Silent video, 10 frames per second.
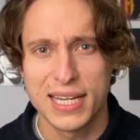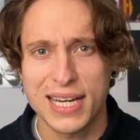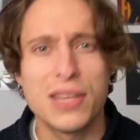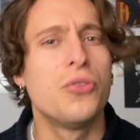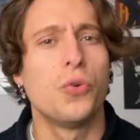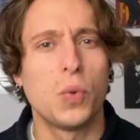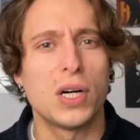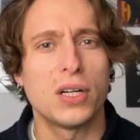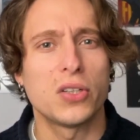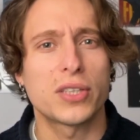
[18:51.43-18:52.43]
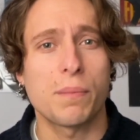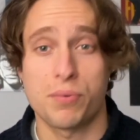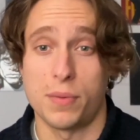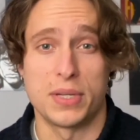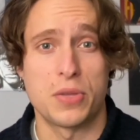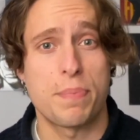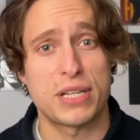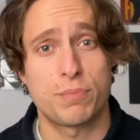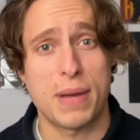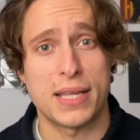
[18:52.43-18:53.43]
in the world, and probably the
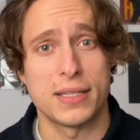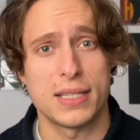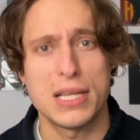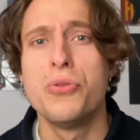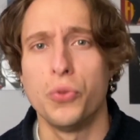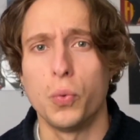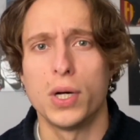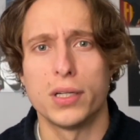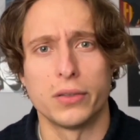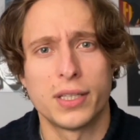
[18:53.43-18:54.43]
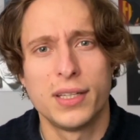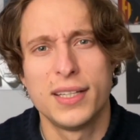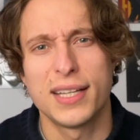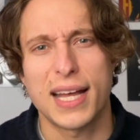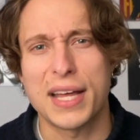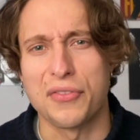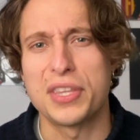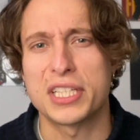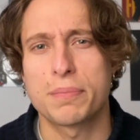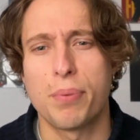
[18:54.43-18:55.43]
best band in the world at
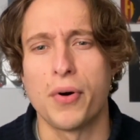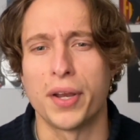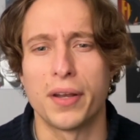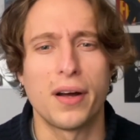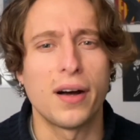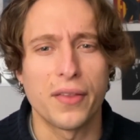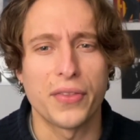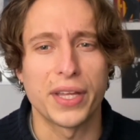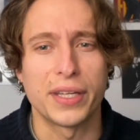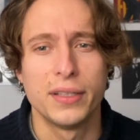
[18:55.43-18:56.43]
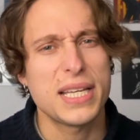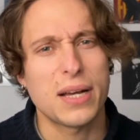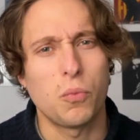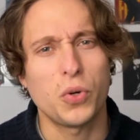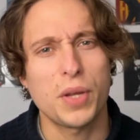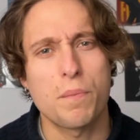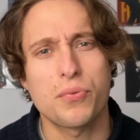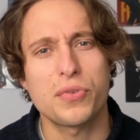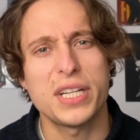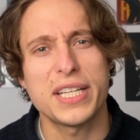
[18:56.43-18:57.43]
this point, aren't they? Yeah, what a
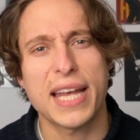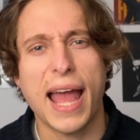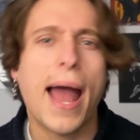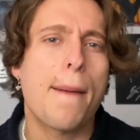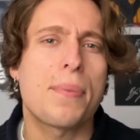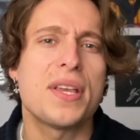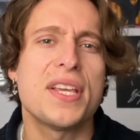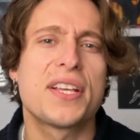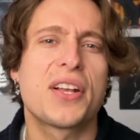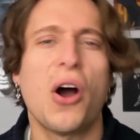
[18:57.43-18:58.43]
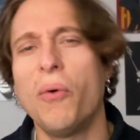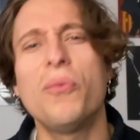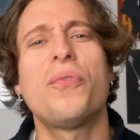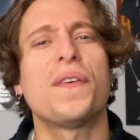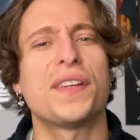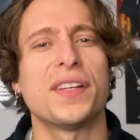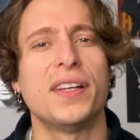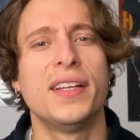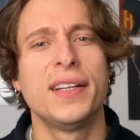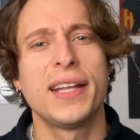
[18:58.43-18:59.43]
brilliant, happy,
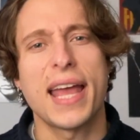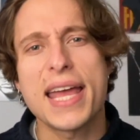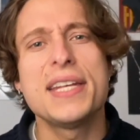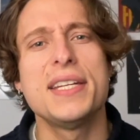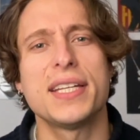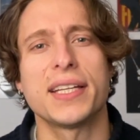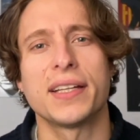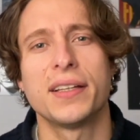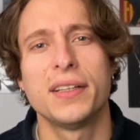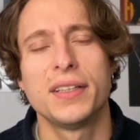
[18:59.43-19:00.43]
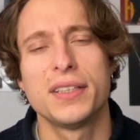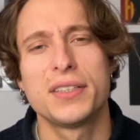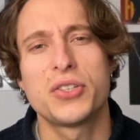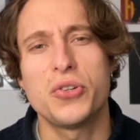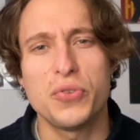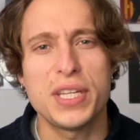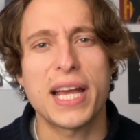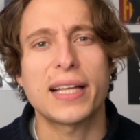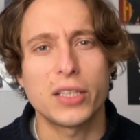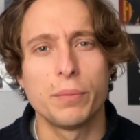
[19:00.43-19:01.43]
confident ending to the
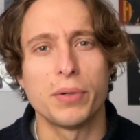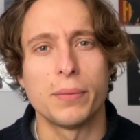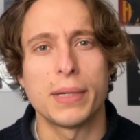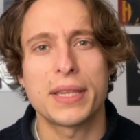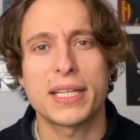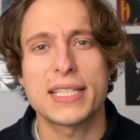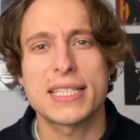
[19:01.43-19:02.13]
album, and that is